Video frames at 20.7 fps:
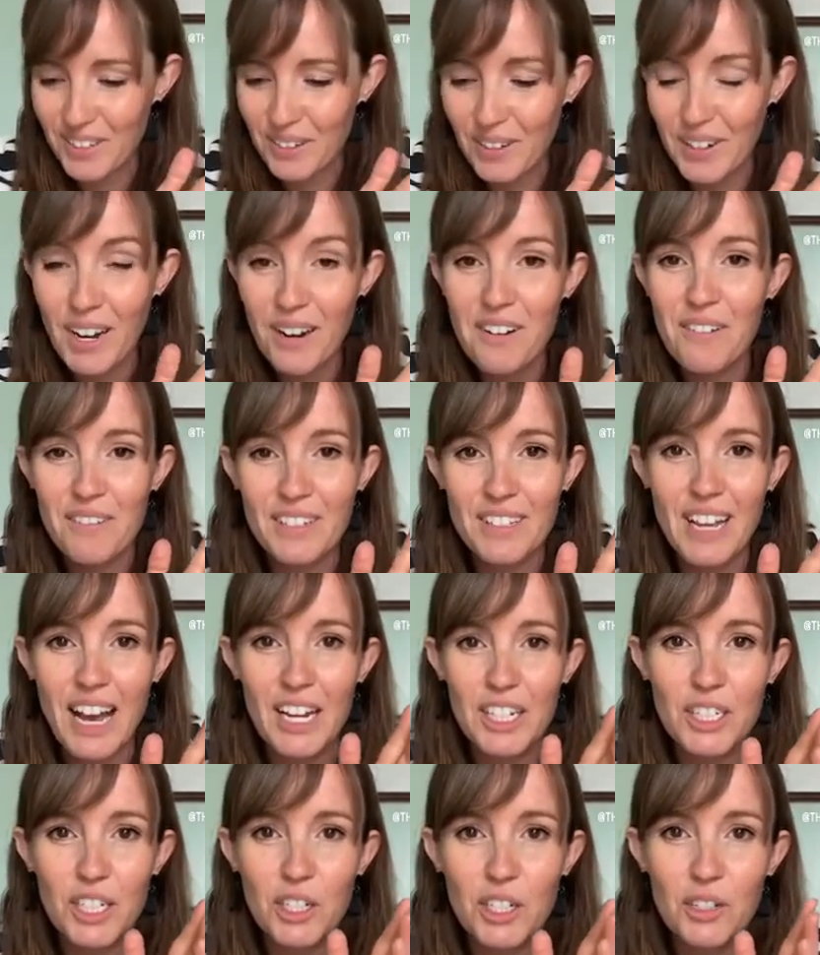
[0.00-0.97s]
so I don't know if it's
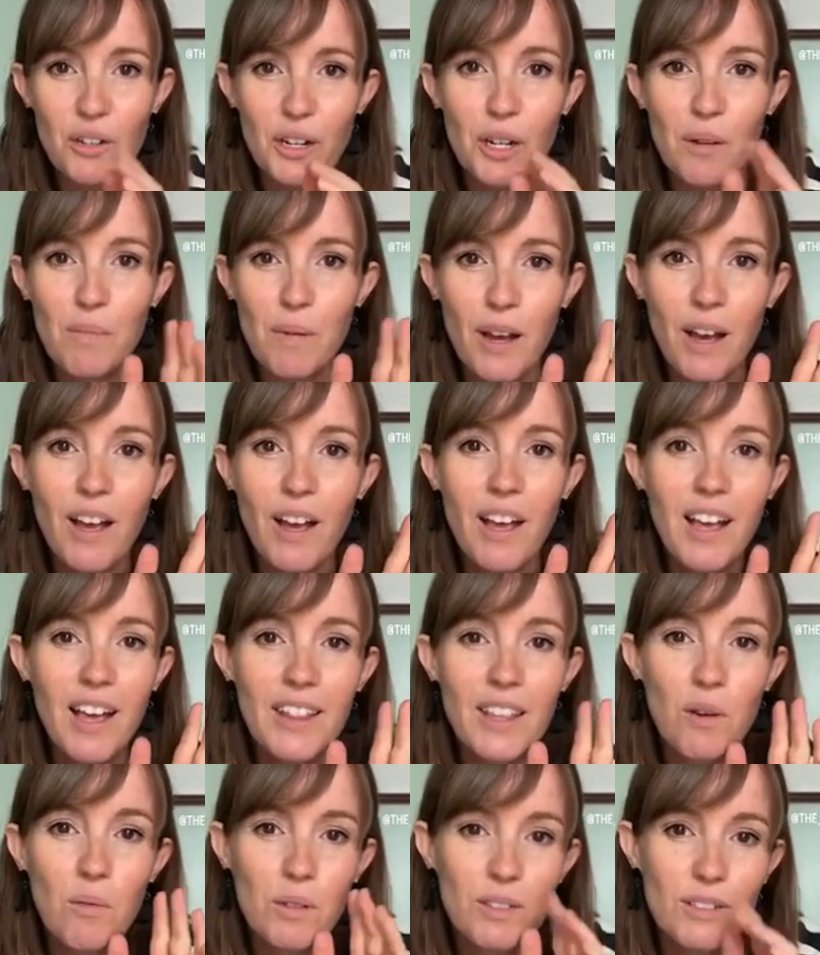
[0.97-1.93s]
actually true, but
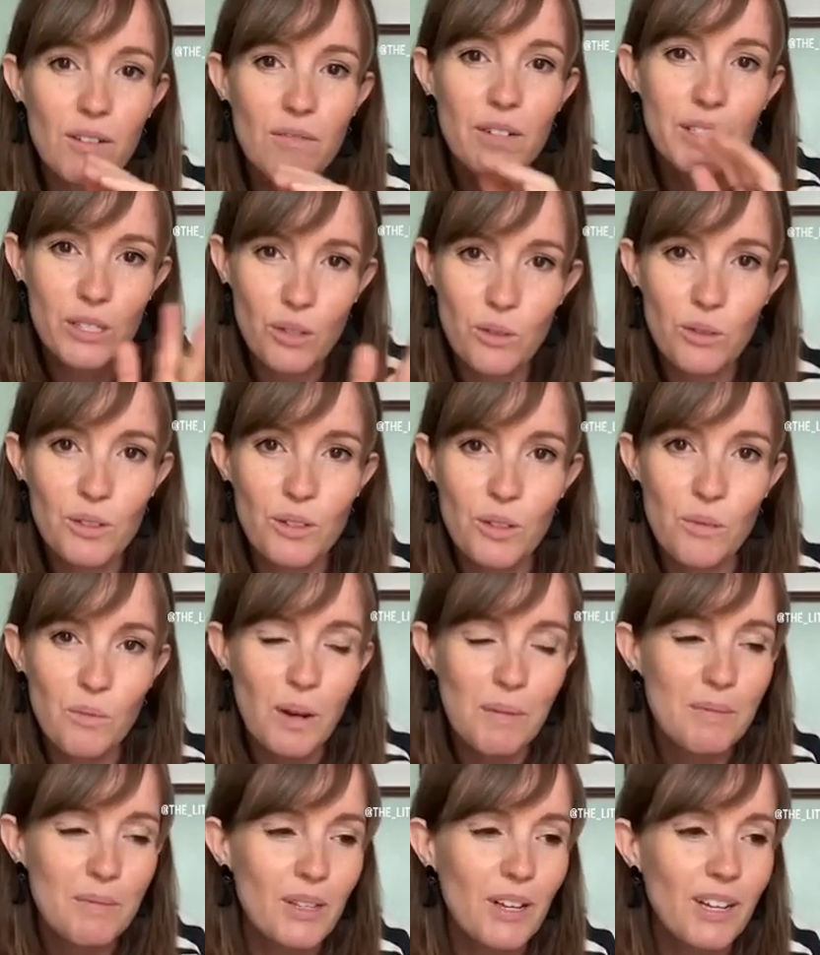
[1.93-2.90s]
there was a resource on
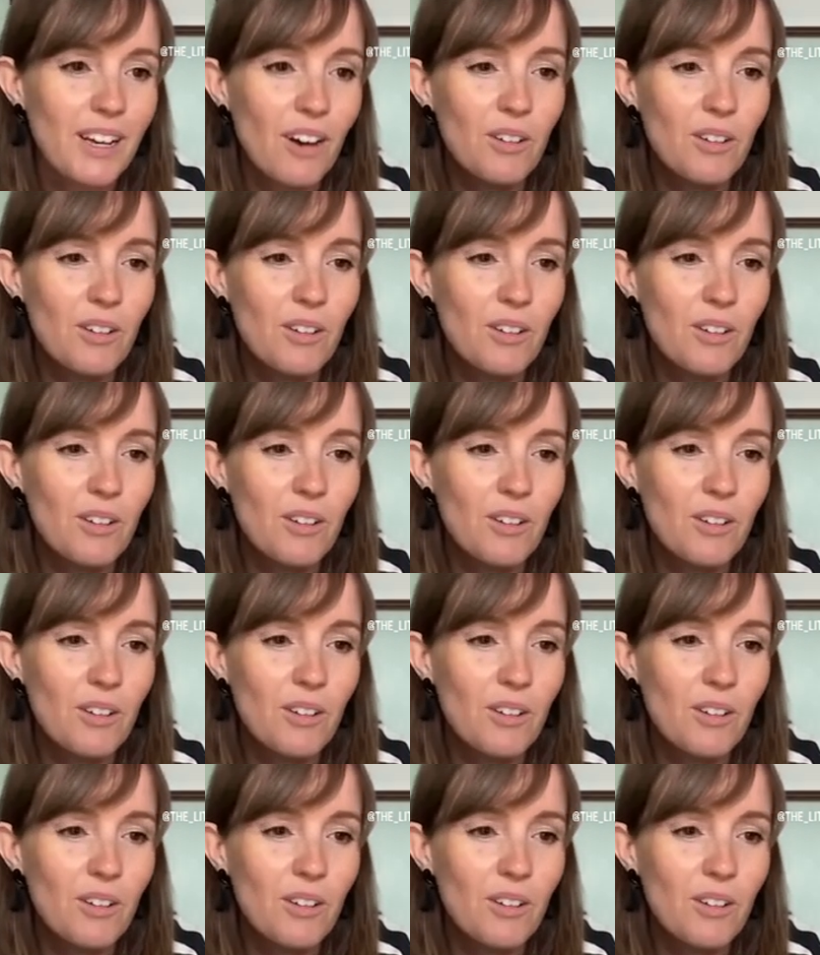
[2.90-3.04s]
the website,